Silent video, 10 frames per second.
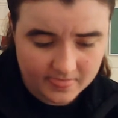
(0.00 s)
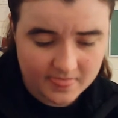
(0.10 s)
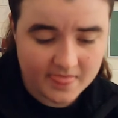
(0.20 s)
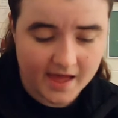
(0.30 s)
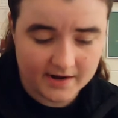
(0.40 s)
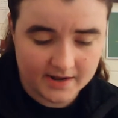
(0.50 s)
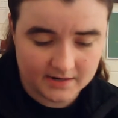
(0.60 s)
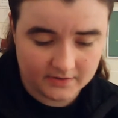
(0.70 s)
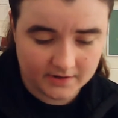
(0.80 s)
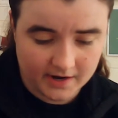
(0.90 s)
That
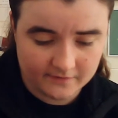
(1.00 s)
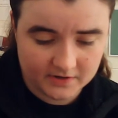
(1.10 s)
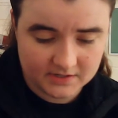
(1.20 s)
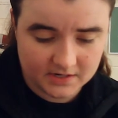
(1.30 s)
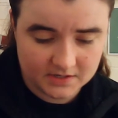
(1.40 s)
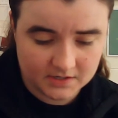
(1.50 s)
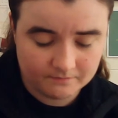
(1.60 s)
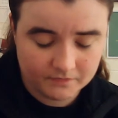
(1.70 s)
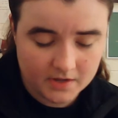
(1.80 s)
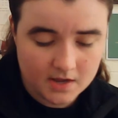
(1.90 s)
ended the conversation.
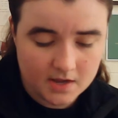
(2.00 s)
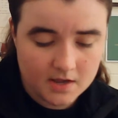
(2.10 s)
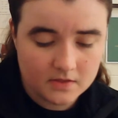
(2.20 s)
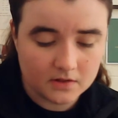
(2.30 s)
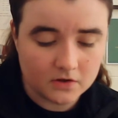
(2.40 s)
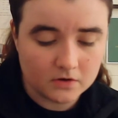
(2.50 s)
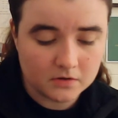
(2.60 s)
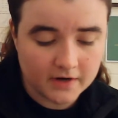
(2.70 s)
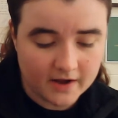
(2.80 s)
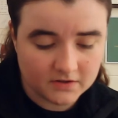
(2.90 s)
The local
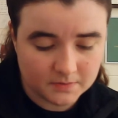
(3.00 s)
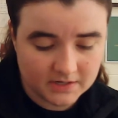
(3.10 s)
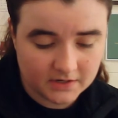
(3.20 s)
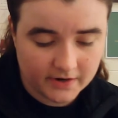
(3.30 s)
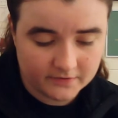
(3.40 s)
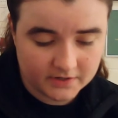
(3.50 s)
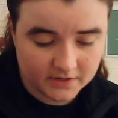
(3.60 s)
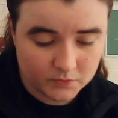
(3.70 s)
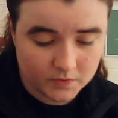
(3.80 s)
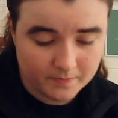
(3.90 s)
craftsmen and
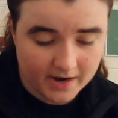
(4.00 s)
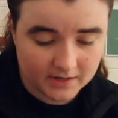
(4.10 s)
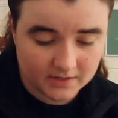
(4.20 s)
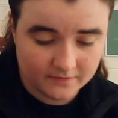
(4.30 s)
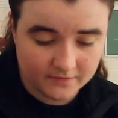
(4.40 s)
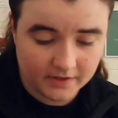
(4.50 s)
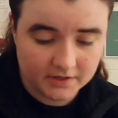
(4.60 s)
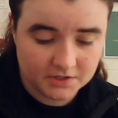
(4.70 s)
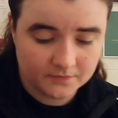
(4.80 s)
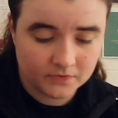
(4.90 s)
gravediggers went back to the
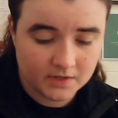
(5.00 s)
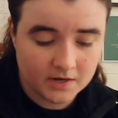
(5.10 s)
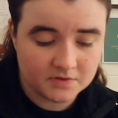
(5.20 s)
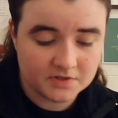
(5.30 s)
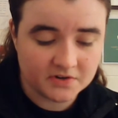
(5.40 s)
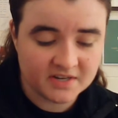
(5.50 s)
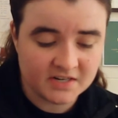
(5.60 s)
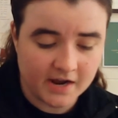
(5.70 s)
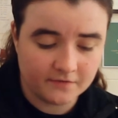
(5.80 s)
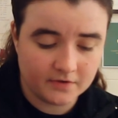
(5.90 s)
village. It was nearly
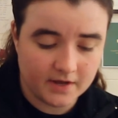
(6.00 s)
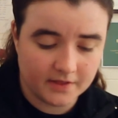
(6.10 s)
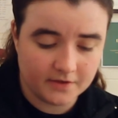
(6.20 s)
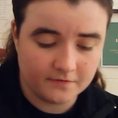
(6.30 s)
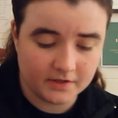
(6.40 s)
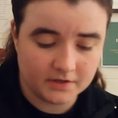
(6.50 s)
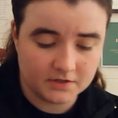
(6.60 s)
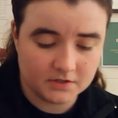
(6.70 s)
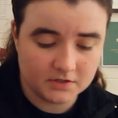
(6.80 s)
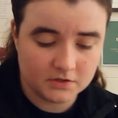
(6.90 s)
time for the other
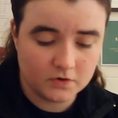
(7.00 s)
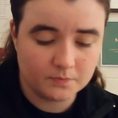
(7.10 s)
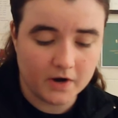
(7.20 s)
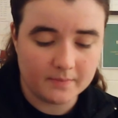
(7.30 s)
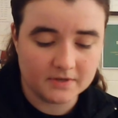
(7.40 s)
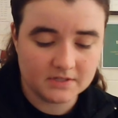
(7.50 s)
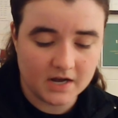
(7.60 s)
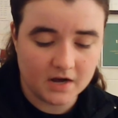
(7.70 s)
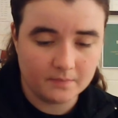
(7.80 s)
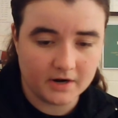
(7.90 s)
villagers, who had promised to
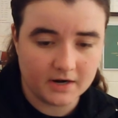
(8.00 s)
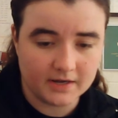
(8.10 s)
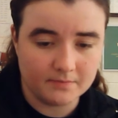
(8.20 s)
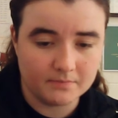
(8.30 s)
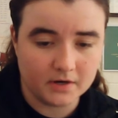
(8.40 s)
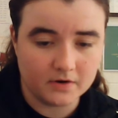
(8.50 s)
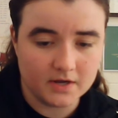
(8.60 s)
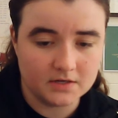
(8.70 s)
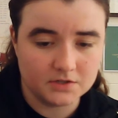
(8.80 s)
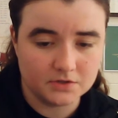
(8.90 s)
help bury Genbo
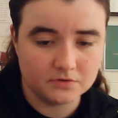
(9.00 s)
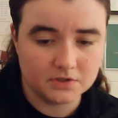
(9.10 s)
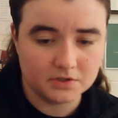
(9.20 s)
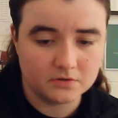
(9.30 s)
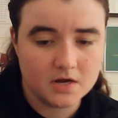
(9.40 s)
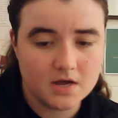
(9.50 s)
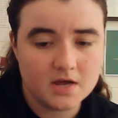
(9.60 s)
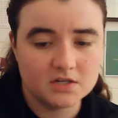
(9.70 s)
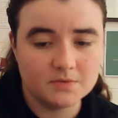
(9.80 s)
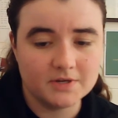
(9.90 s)
and Juju,
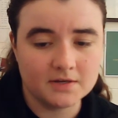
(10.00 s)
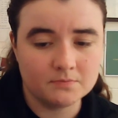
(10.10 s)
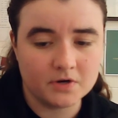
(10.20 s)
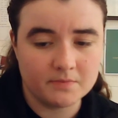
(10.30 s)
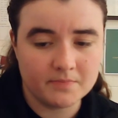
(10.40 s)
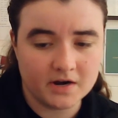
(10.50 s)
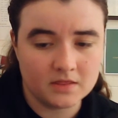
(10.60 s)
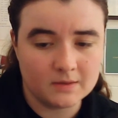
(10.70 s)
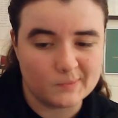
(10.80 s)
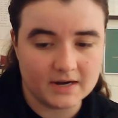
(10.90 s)
to begin
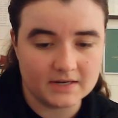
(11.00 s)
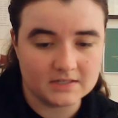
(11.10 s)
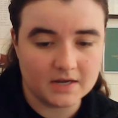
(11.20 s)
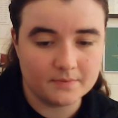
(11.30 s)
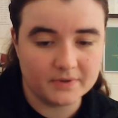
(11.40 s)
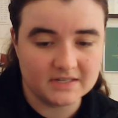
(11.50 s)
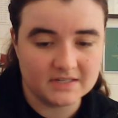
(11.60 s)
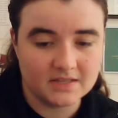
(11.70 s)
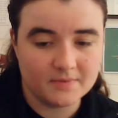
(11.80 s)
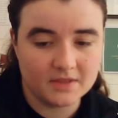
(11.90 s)
preparing the bodies and
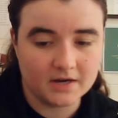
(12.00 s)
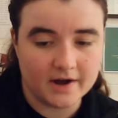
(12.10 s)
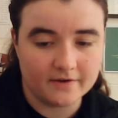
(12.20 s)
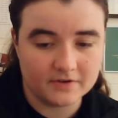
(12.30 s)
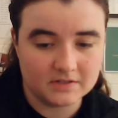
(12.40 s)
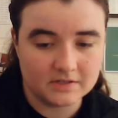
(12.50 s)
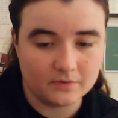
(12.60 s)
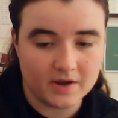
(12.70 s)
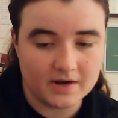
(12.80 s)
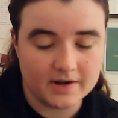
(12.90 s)
placing them in the coffins that
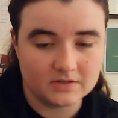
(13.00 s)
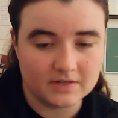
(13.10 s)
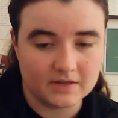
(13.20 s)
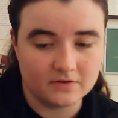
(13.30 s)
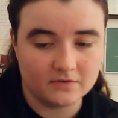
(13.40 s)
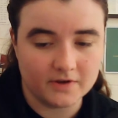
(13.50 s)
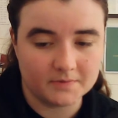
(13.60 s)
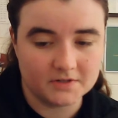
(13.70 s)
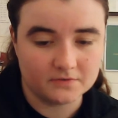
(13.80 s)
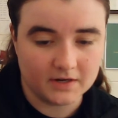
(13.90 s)
waited outside their
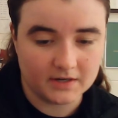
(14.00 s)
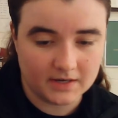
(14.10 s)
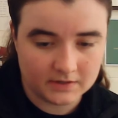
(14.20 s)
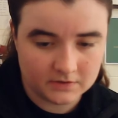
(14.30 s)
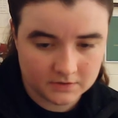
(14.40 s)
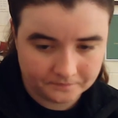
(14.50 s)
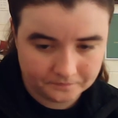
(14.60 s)
family's front gates.